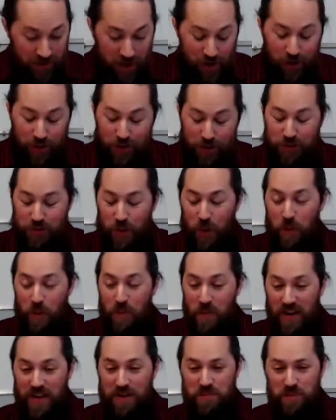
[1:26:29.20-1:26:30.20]
there are so
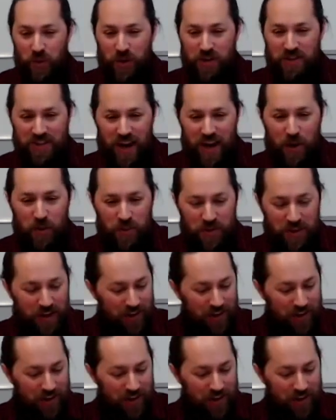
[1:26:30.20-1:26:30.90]
many books out